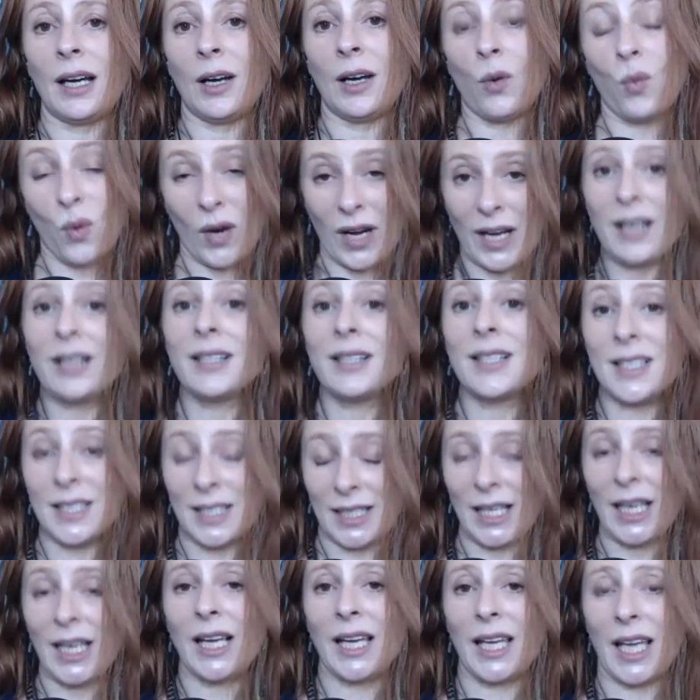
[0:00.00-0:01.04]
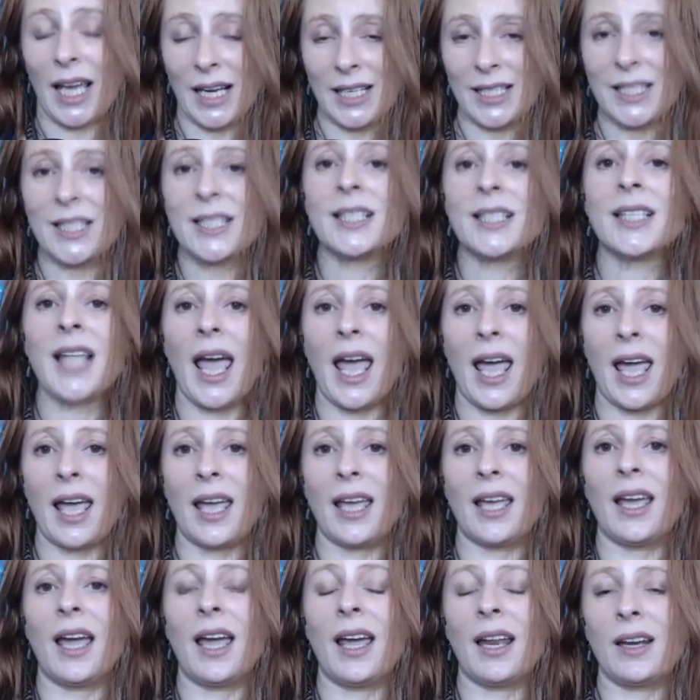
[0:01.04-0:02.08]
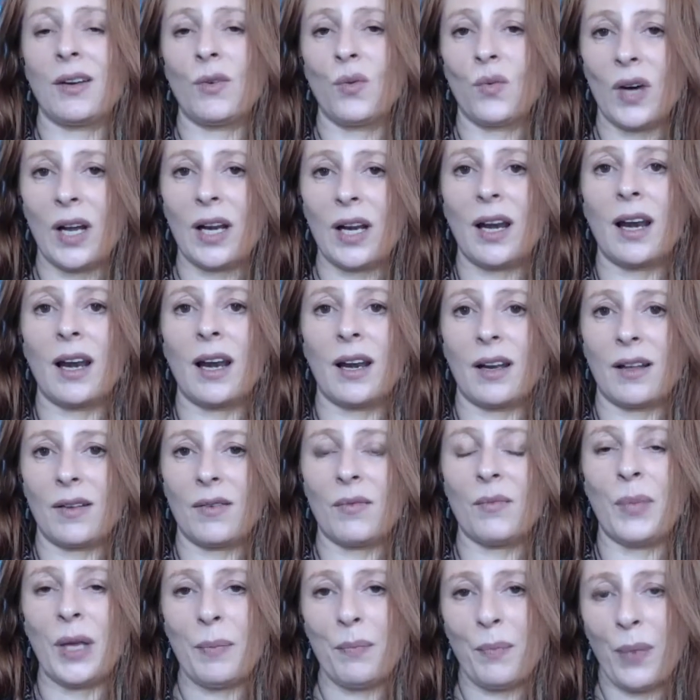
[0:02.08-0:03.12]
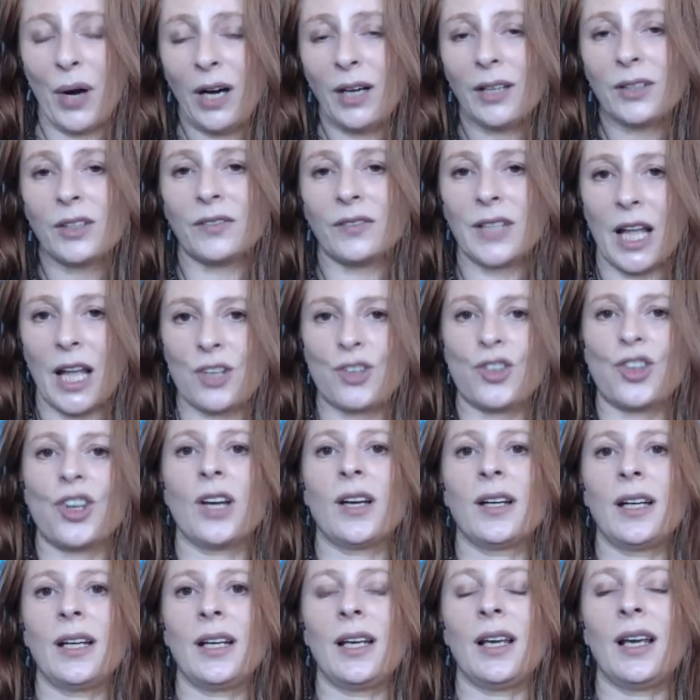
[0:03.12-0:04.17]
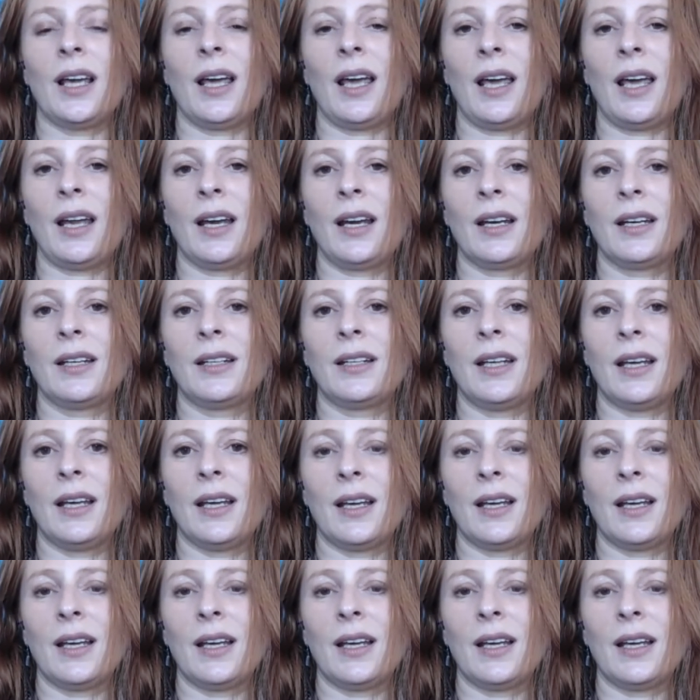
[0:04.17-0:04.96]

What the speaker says: will stick and stay and will be part of that journey, and